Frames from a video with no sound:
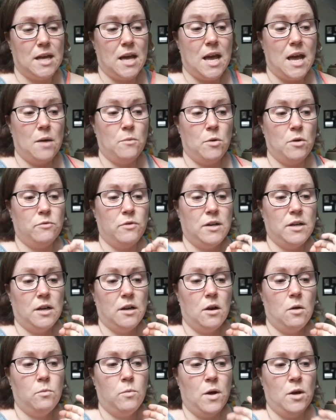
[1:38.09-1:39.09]
And we're
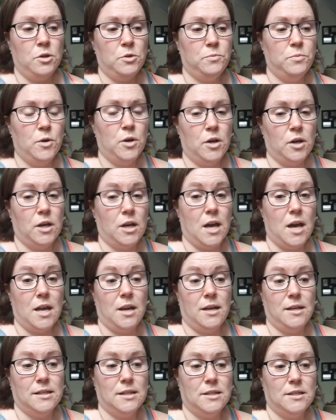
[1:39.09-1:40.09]
reading a Welsh book.
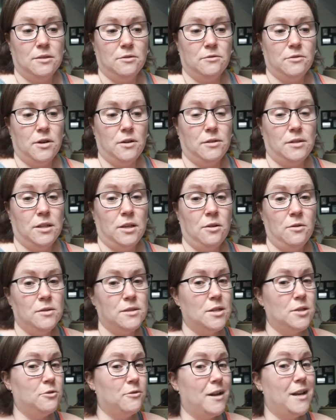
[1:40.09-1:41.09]
And I said to Rosie, oh,
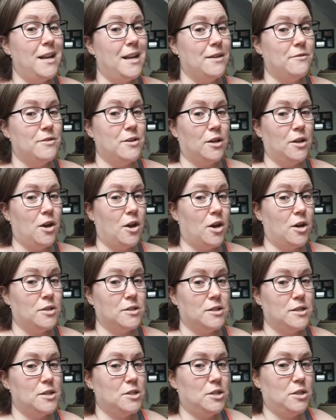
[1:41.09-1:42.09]
Cinderella lived in a
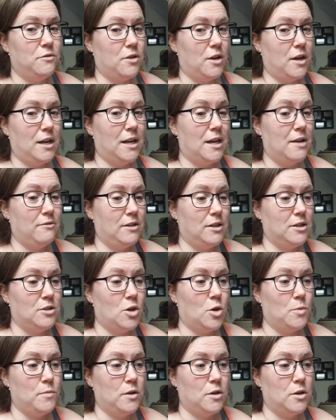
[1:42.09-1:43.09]
castle. And she very cleverly
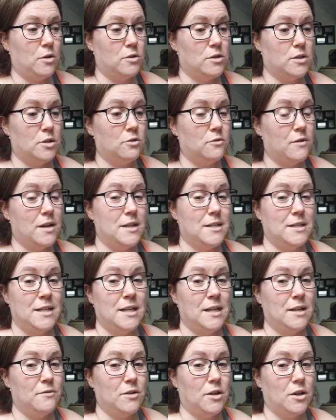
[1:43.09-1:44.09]
told me, no, Cinderella
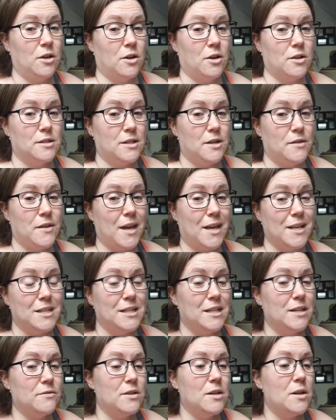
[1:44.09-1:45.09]
didn't live in a castle. At the end,
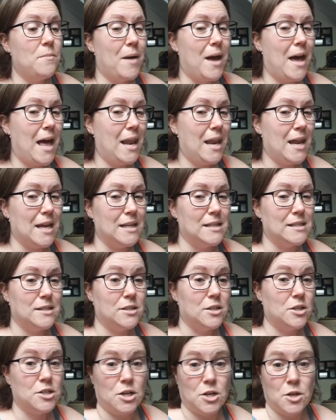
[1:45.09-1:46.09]
she lived in a palace.
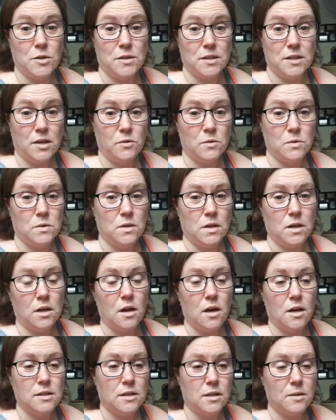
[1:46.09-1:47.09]
So she knows the difference between a
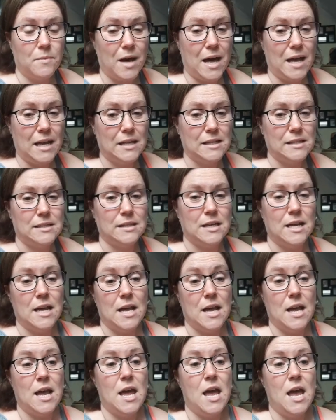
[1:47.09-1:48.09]
castle and a palace.
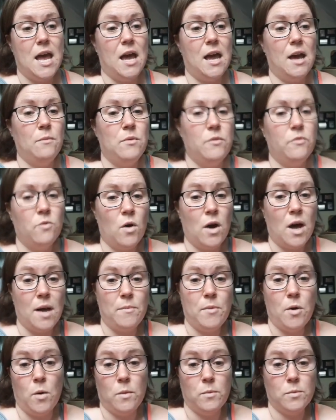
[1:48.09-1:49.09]
And we've got our
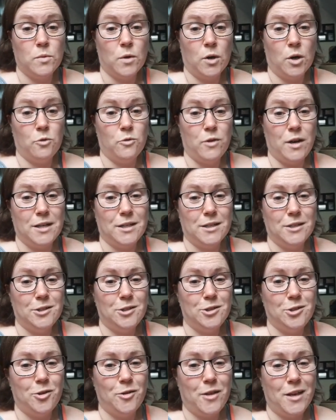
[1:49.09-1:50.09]
poems we're going to read.
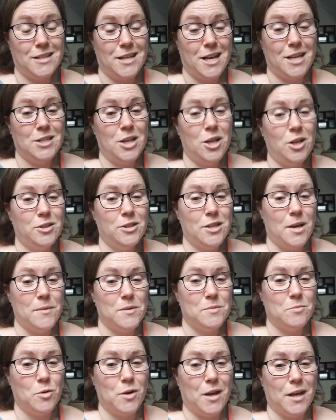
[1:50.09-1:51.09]
So that's our circle time
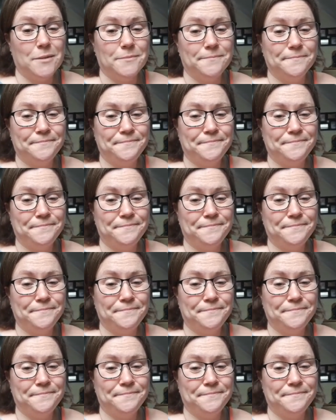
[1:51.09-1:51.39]
this morning.